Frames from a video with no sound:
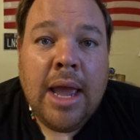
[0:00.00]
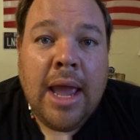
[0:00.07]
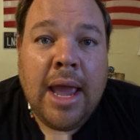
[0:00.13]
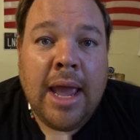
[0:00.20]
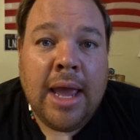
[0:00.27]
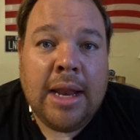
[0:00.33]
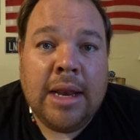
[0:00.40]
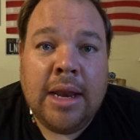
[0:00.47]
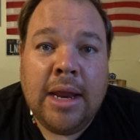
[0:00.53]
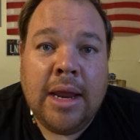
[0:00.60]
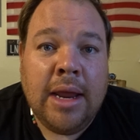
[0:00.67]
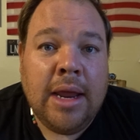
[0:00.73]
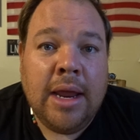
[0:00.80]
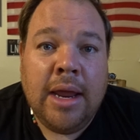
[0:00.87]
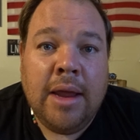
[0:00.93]
And
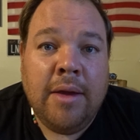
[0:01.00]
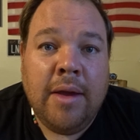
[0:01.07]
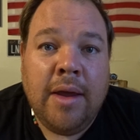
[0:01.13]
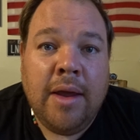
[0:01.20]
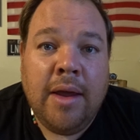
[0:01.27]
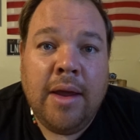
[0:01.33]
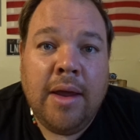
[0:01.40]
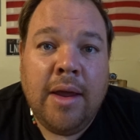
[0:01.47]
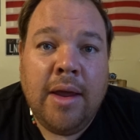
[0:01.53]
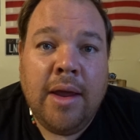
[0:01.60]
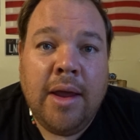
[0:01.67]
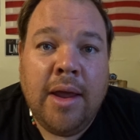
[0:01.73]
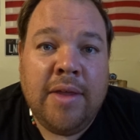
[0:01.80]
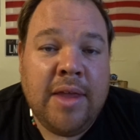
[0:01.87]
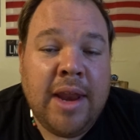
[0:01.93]

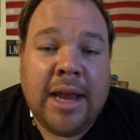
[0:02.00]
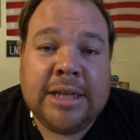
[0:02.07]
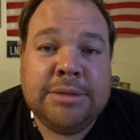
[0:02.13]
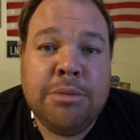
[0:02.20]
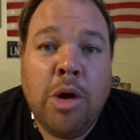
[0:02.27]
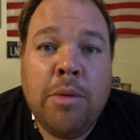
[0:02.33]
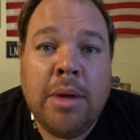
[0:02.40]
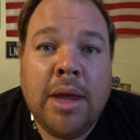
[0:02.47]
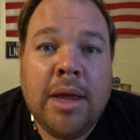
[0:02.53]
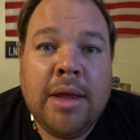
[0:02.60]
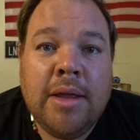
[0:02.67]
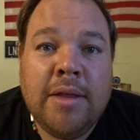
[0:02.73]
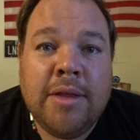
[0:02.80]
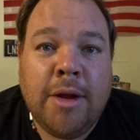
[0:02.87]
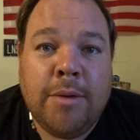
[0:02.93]
in the next
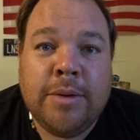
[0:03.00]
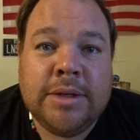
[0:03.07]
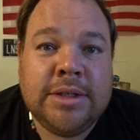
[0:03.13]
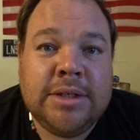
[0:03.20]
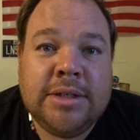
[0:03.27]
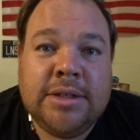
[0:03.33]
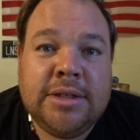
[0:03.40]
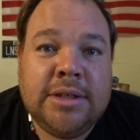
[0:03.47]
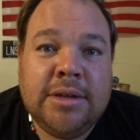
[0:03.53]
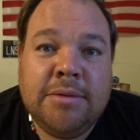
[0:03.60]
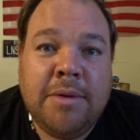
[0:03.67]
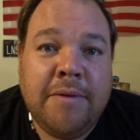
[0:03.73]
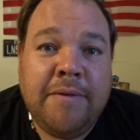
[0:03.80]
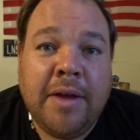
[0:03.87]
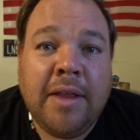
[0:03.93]
moment, there was
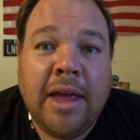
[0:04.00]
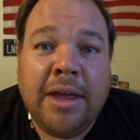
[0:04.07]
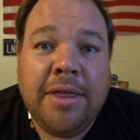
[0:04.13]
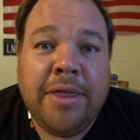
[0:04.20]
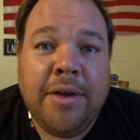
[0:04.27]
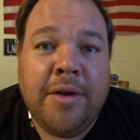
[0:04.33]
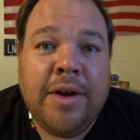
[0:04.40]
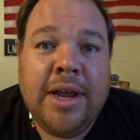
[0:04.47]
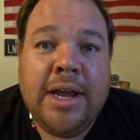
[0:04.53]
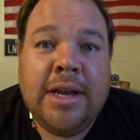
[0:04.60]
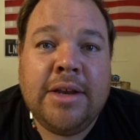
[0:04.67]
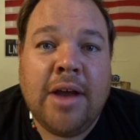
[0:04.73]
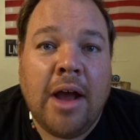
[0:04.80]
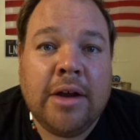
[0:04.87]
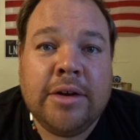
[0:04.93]
what felt like 30
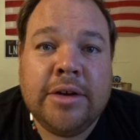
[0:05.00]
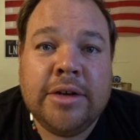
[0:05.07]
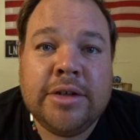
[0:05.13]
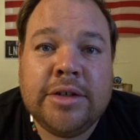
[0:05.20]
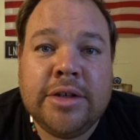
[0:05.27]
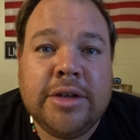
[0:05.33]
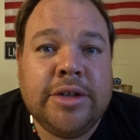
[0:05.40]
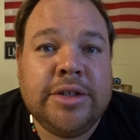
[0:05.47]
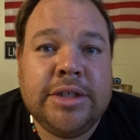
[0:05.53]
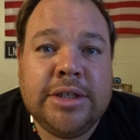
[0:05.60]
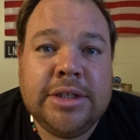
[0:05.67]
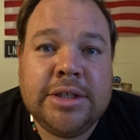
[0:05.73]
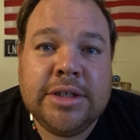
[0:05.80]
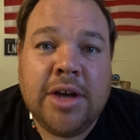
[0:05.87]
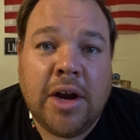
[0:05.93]
doctors,
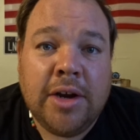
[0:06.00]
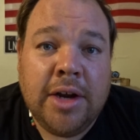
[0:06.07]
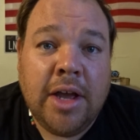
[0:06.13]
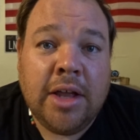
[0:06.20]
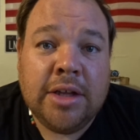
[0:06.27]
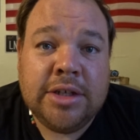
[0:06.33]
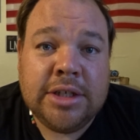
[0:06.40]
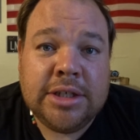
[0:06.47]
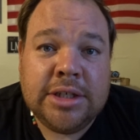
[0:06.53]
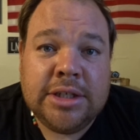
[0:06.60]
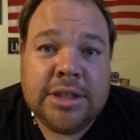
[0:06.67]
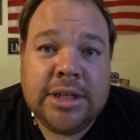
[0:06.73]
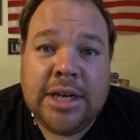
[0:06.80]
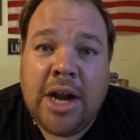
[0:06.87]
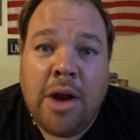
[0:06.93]
nurses,
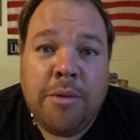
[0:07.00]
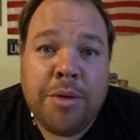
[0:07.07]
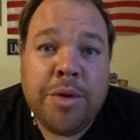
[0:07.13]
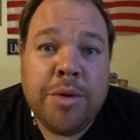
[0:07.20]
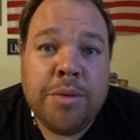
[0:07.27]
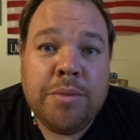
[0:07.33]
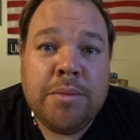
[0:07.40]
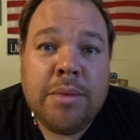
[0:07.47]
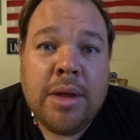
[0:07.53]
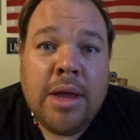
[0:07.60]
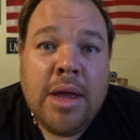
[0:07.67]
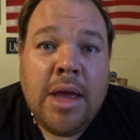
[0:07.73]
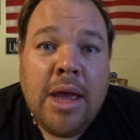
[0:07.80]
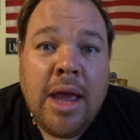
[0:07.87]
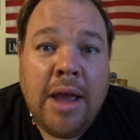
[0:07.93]
cardiologists in our room,
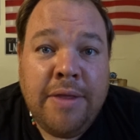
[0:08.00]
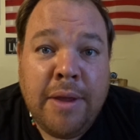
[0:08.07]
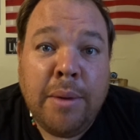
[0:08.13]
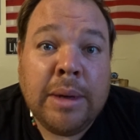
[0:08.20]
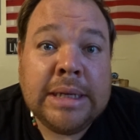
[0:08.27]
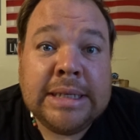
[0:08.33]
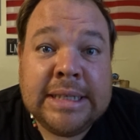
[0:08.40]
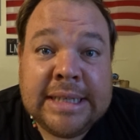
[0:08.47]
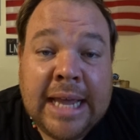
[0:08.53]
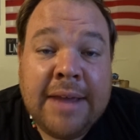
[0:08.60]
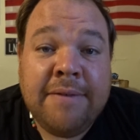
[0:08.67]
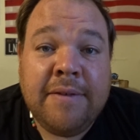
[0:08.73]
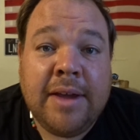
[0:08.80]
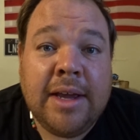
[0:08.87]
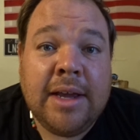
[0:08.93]
and they were
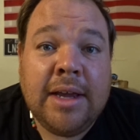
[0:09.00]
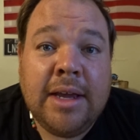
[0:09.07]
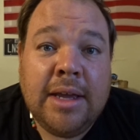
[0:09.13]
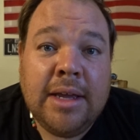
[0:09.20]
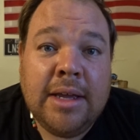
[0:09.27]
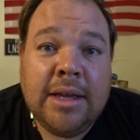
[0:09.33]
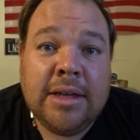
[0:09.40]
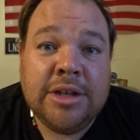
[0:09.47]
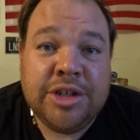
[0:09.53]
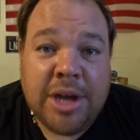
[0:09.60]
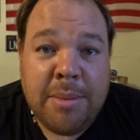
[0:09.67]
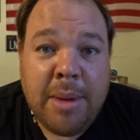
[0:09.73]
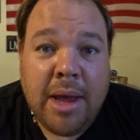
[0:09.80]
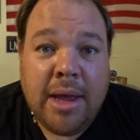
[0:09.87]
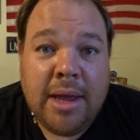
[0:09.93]
saving
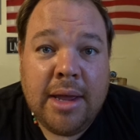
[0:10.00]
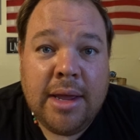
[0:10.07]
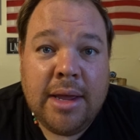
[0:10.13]
Gemma.